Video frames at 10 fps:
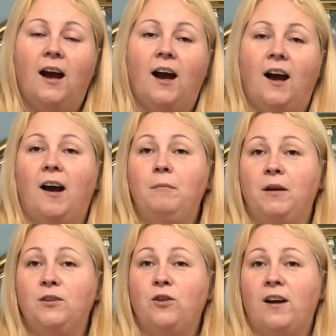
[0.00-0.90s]
I'm
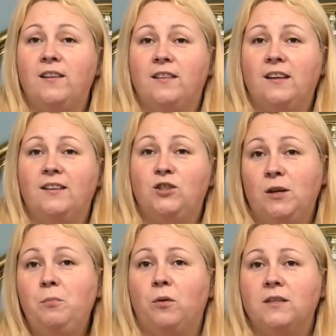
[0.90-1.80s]
going to try the
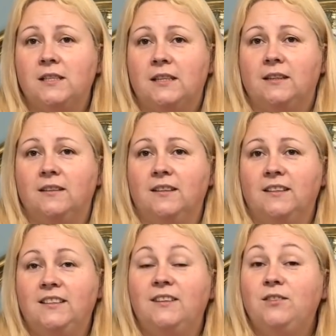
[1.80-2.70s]
cheap ones in it
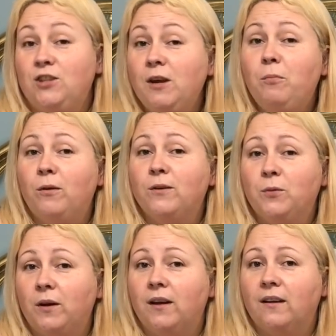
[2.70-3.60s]
and see if the cheap ones
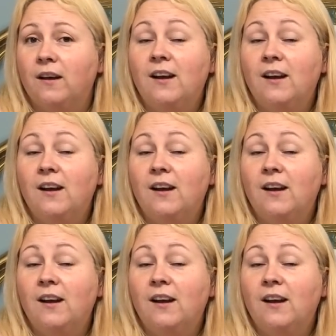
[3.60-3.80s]
work.